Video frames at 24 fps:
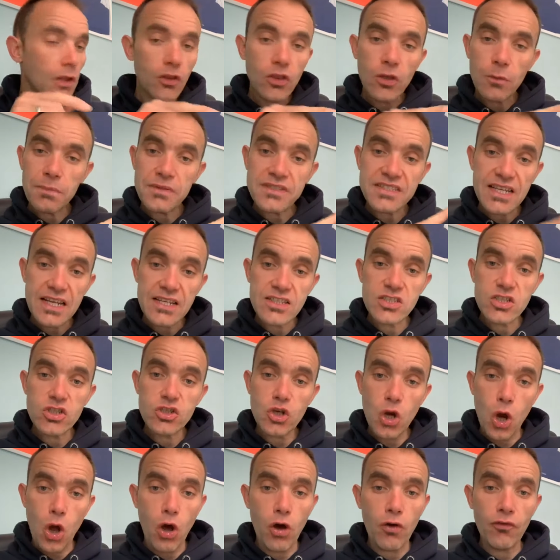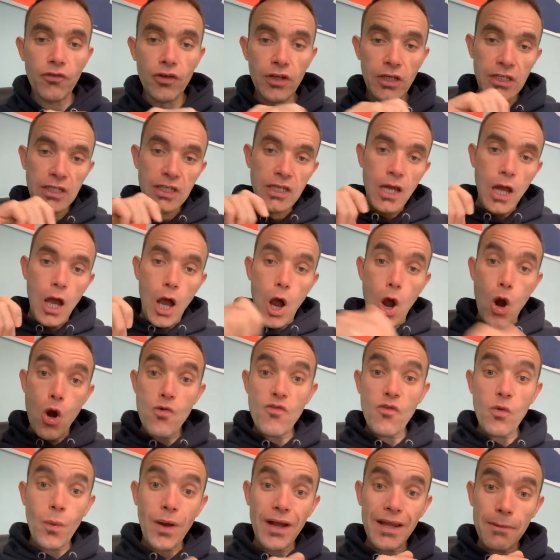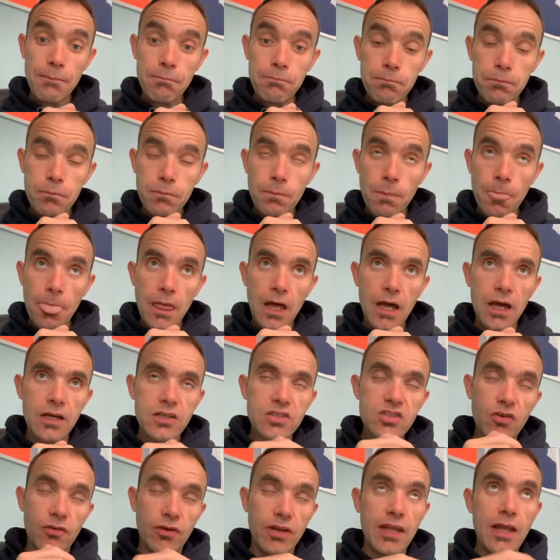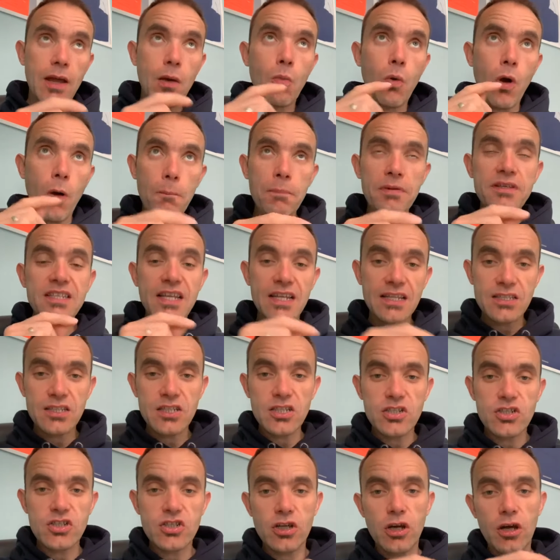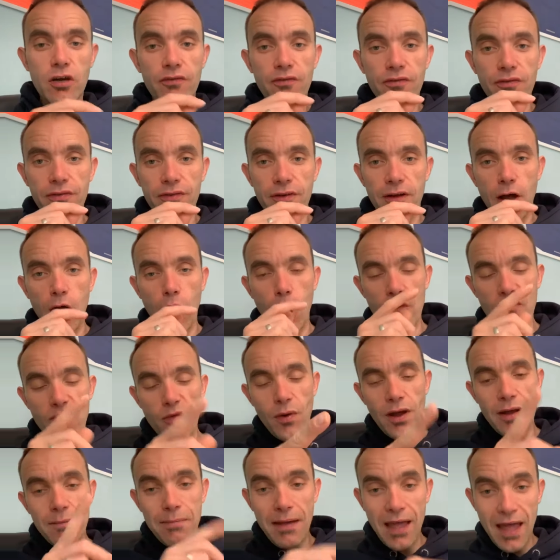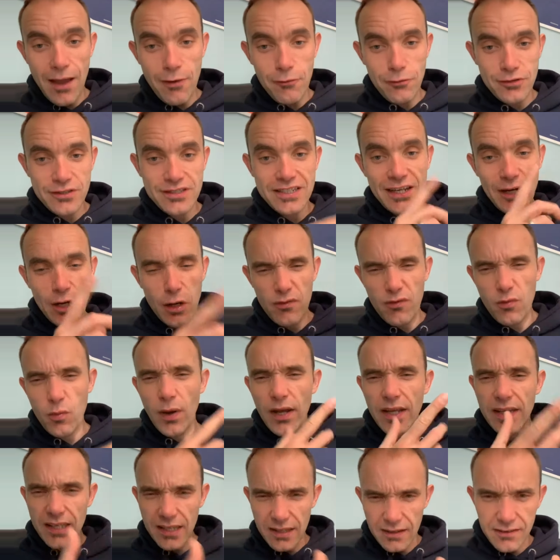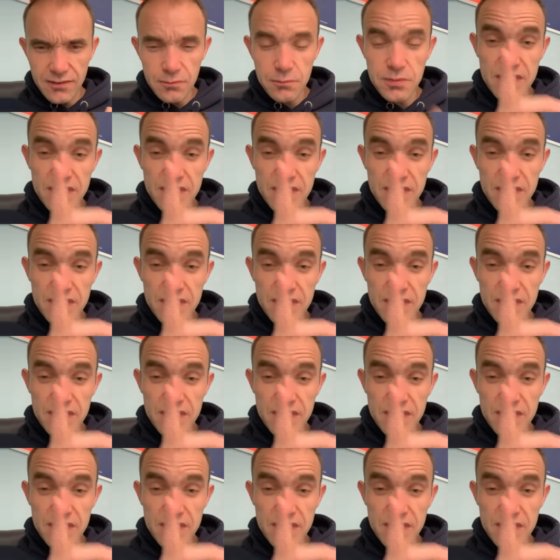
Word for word: the percentage of overweight uh, sorry, what percentage of overweight parents had overweight kids,